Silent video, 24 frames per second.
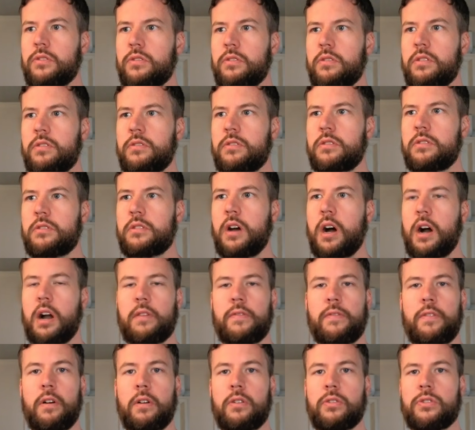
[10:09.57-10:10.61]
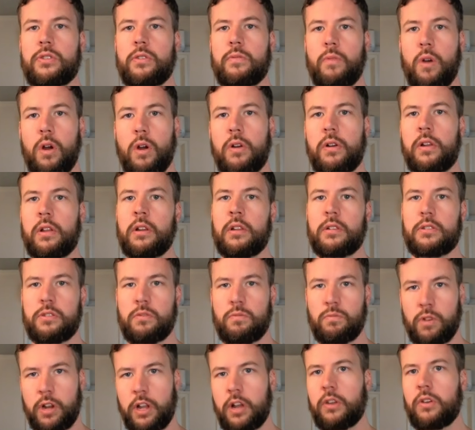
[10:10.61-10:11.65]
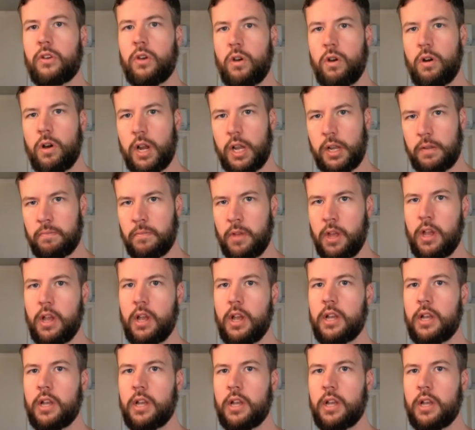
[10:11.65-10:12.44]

So this is dark forest, the road, and it's a reoccurring